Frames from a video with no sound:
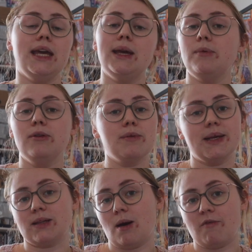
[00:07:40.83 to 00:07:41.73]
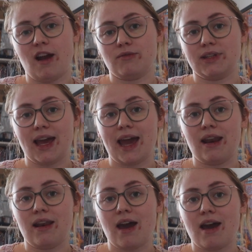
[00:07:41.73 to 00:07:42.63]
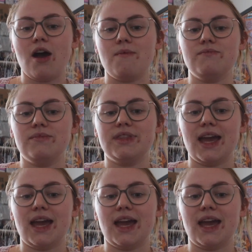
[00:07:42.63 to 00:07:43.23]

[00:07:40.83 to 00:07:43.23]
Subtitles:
it will always come around again.